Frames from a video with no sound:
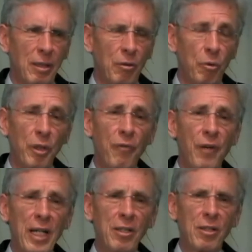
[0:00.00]
We're to
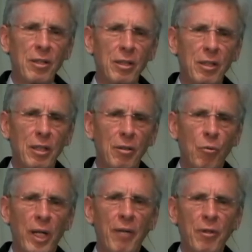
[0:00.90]
face
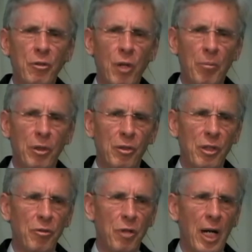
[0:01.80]
whatever troubles and
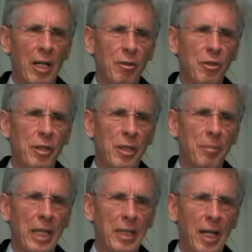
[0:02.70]
trials there
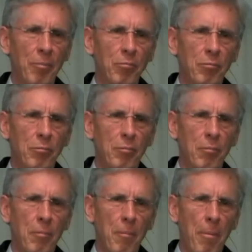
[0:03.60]
may come,
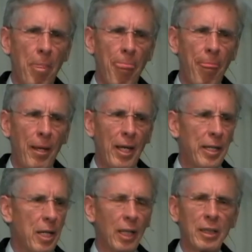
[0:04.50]
and
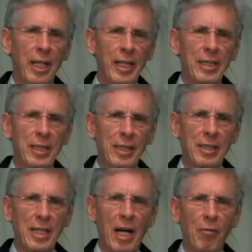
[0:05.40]
not let it get us
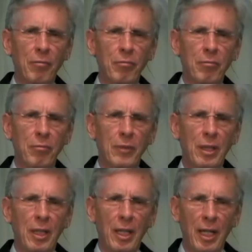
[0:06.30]
down.
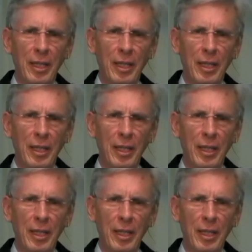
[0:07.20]
And